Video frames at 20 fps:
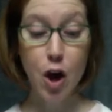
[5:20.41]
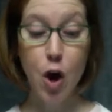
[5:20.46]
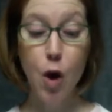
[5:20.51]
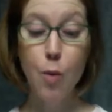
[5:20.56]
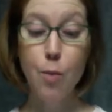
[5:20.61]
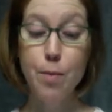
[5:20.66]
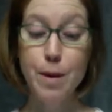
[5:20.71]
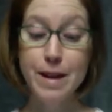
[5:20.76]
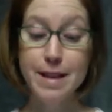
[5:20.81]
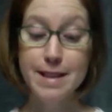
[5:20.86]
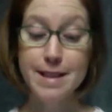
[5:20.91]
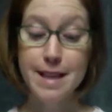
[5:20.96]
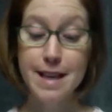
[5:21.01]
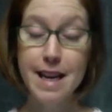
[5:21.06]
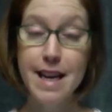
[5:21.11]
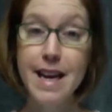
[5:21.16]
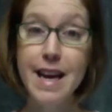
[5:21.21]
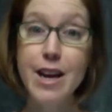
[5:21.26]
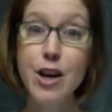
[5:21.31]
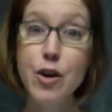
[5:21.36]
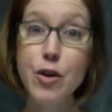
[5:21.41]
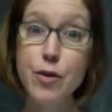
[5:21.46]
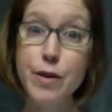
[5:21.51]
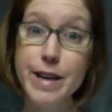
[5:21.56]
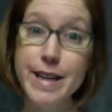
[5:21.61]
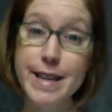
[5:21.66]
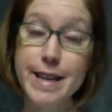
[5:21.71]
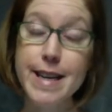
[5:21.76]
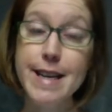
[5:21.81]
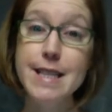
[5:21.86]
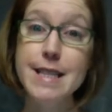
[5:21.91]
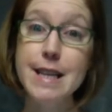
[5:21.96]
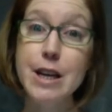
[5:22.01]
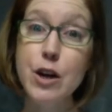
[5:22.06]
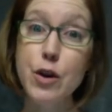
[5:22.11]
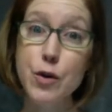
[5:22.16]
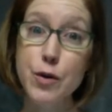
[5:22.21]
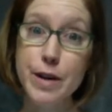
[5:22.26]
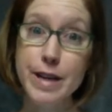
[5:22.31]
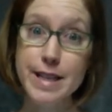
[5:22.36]
obesity is
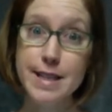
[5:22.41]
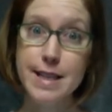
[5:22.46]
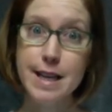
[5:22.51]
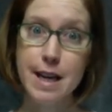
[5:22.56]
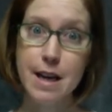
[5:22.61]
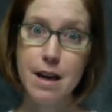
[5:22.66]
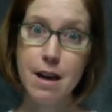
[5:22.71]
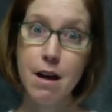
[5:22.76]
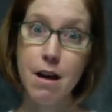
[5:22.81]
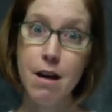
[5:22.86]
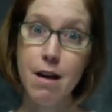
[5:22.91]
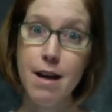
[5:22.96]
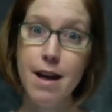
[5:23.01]
increasing,